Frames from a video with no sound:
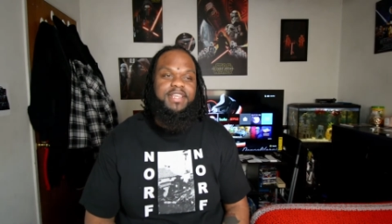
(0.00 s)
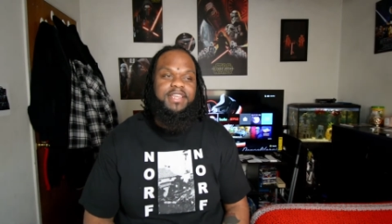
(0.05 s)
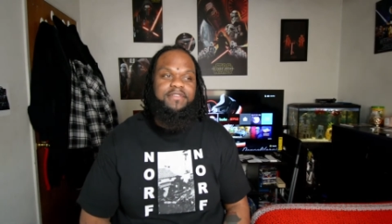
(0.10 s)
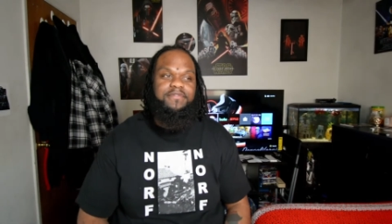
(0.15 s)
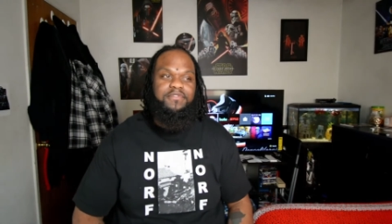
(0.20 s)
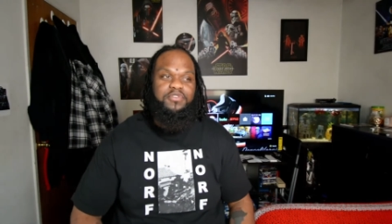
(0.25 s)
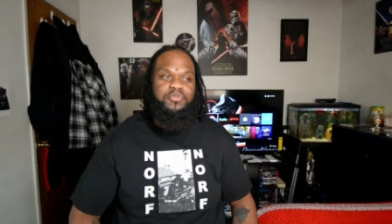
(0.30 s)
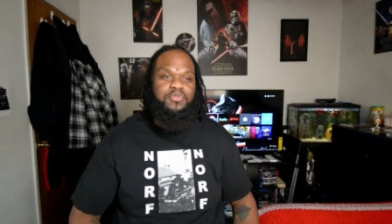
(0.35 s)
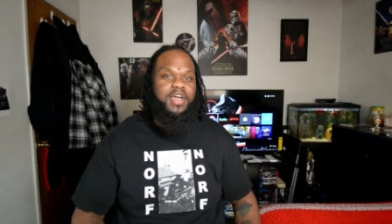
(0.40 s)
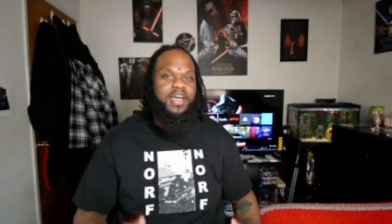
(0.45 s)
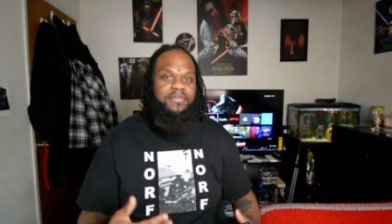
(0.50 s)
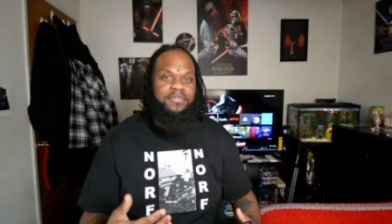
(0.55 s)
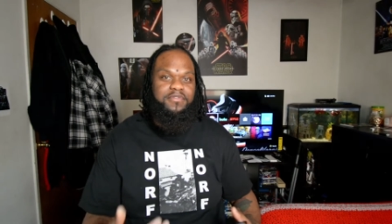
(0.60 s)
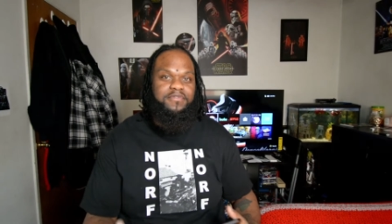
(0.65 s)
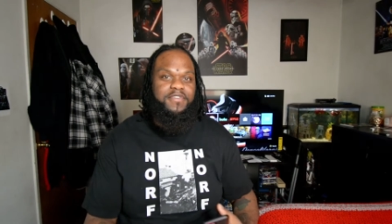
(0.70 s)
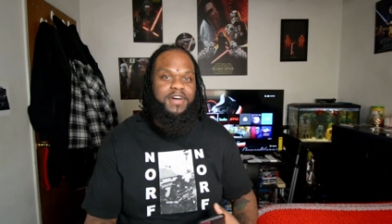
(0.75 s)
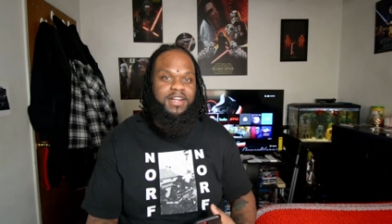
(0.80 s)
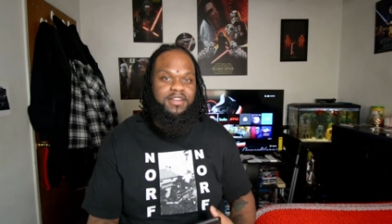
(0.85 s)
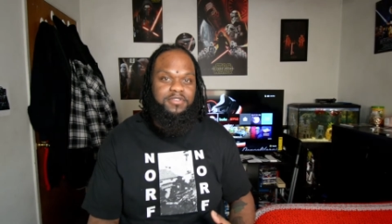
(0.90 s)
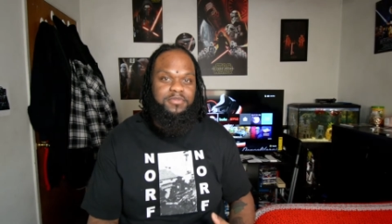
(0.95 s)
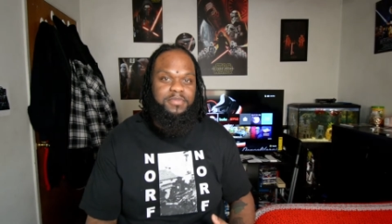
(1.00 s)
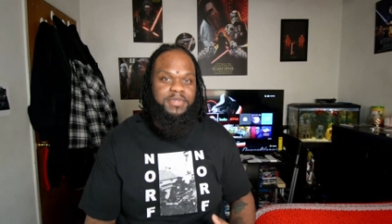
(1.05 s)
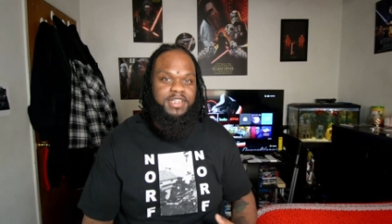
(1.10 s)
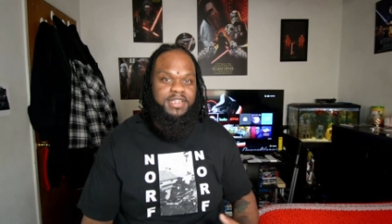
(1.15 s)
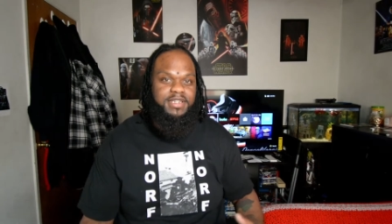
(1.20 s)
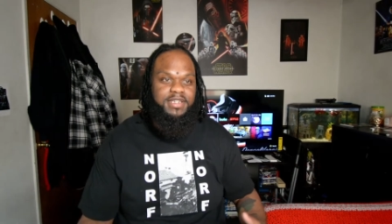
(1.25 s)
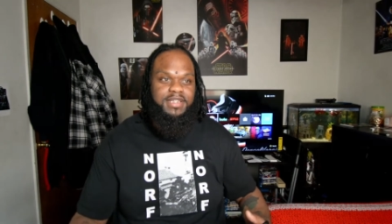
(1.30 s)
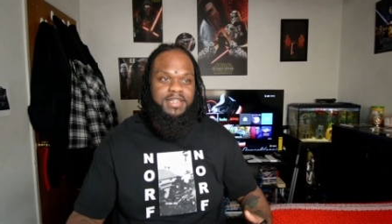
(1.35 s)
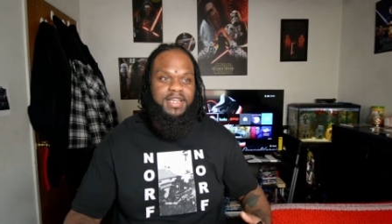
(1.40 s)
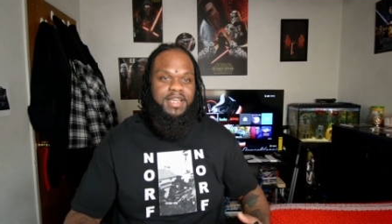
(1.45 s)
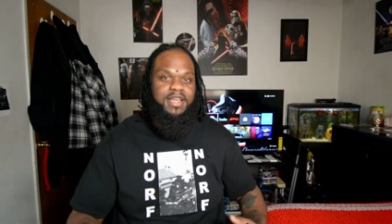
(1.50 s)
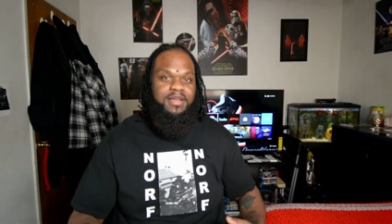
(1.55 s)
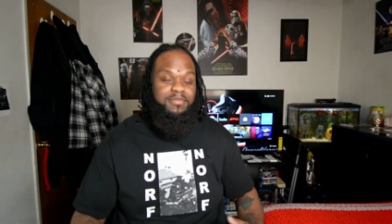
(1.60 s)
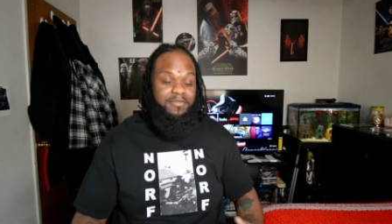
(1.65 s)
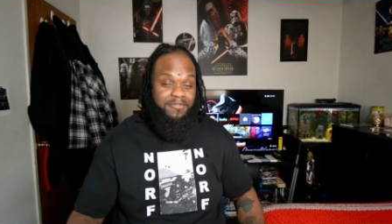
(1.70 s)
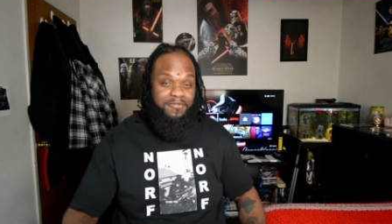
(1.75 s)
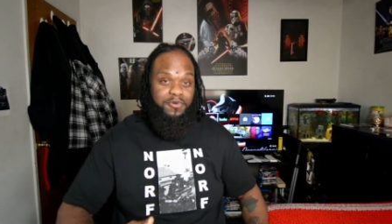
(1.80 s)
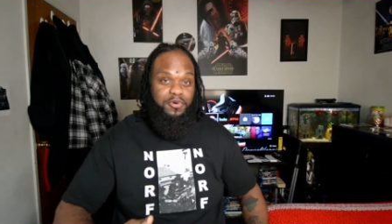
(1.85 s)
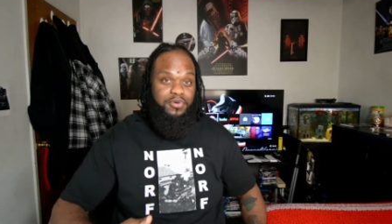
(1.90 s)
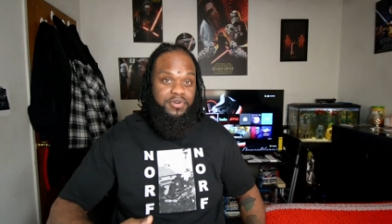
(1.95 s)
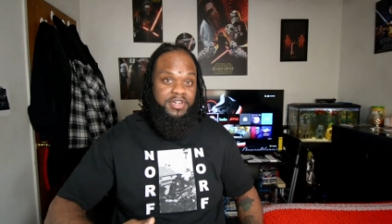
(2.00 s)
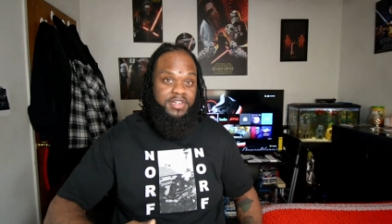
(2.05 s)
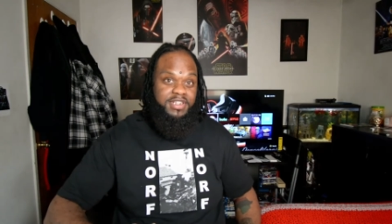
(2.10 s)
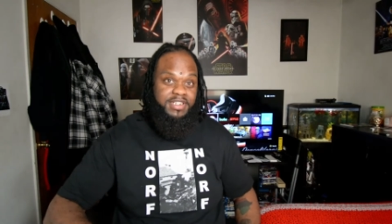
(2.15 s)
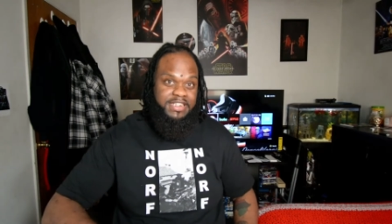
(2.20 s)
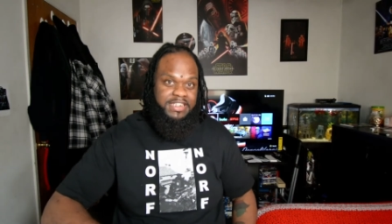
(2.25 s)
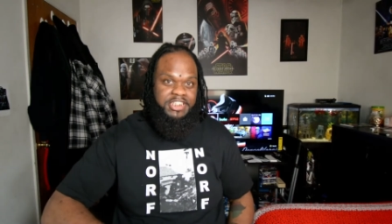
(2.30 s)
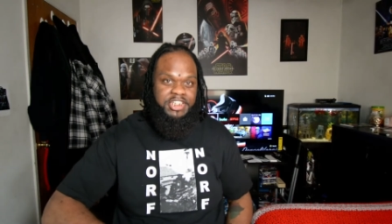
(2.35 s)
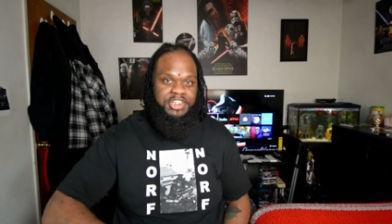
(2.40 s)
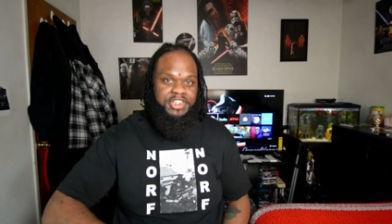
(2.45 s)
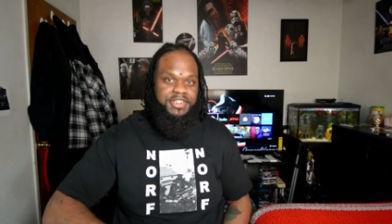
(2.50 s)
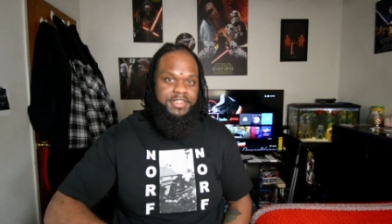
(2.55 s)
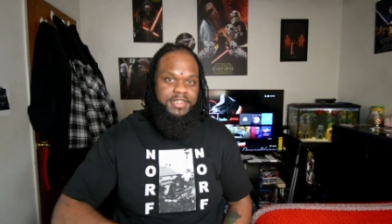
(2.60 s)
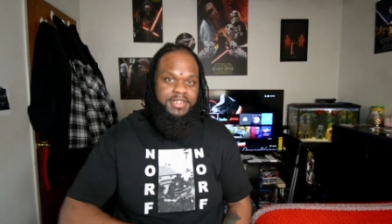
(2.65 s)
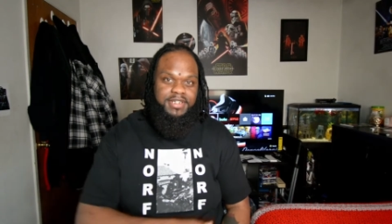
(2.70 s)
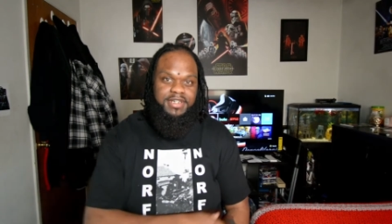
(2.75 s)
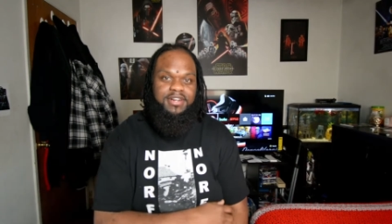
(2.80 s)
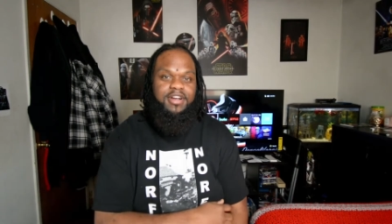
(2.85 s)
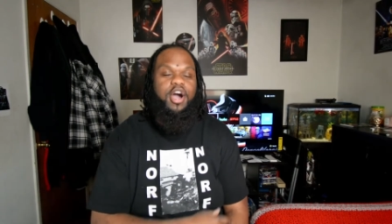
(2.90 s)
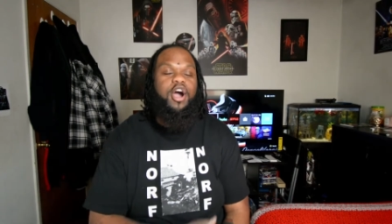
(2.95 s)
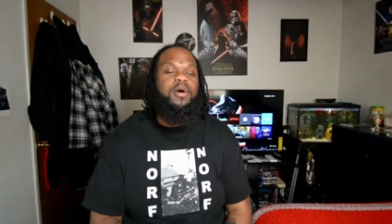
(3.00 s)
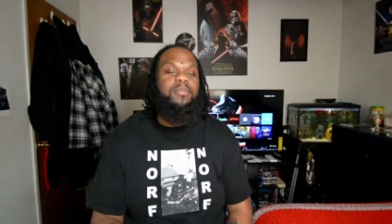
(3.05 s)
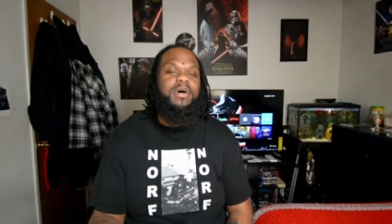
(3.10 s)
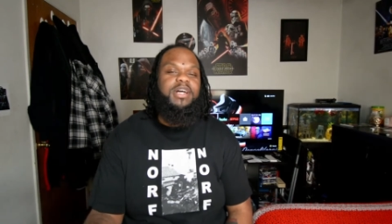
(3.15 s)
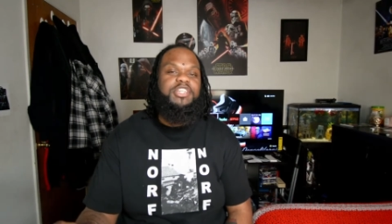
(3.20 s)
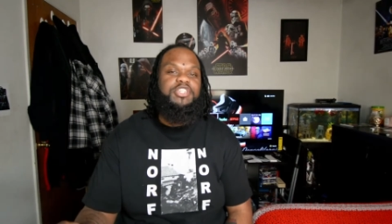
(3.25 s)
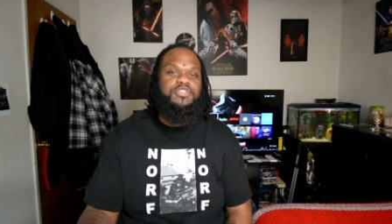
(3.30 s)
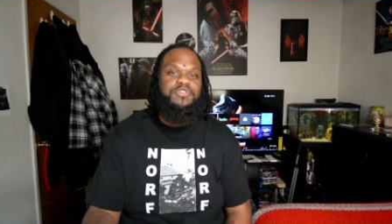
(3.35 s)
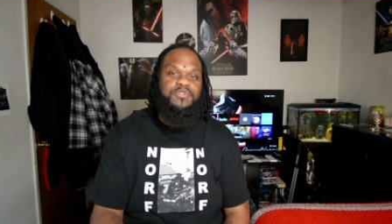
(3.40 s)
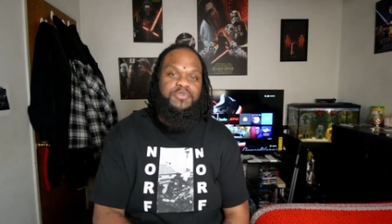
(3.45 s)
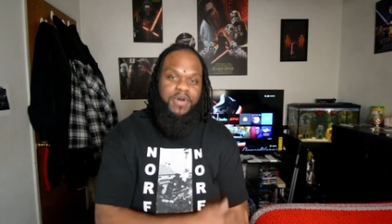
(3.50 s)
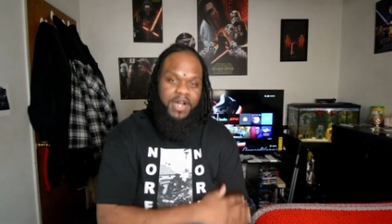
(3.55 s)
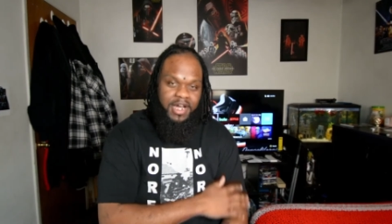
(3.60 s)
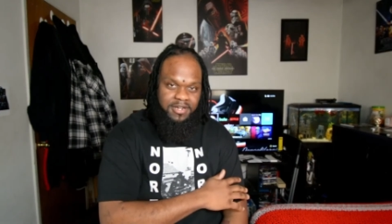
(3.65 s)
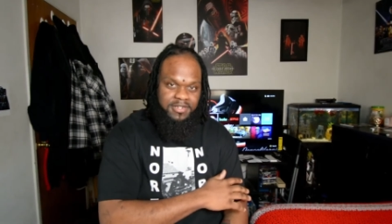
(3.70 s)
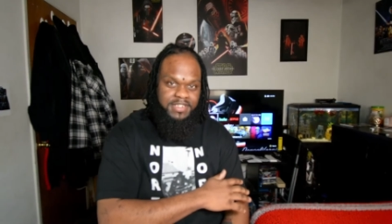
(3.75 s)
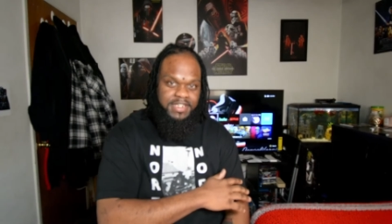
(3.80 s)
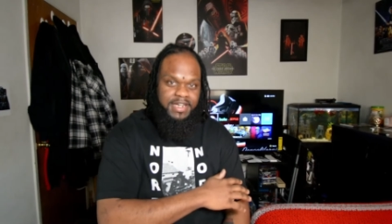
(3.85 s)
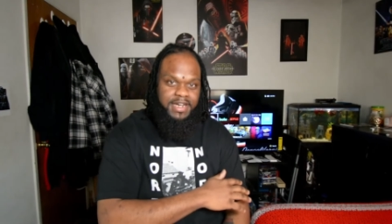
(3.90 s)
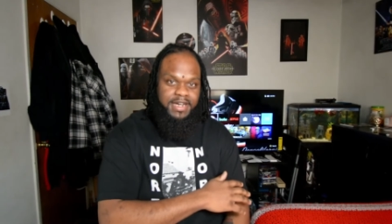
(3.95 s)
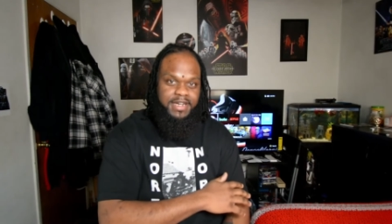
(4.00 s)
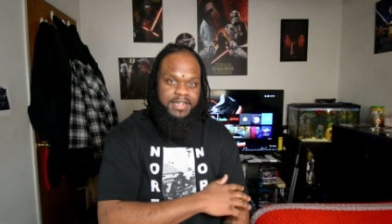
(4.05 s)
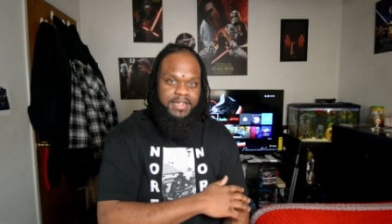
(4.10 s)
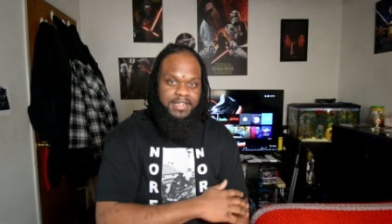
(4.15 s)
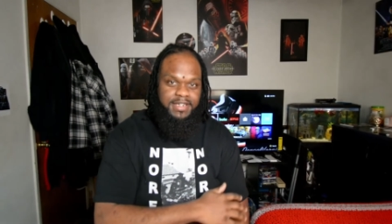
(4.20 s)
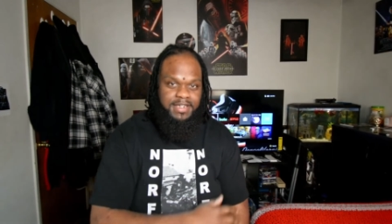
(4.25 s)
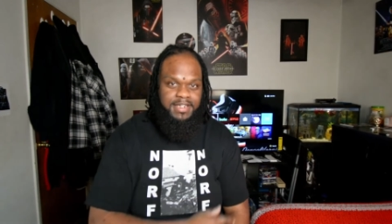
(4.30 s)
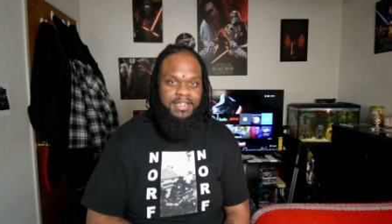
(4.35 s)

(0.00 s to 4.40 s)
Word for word: If you haven't followed me before this year, all my shoots were outside.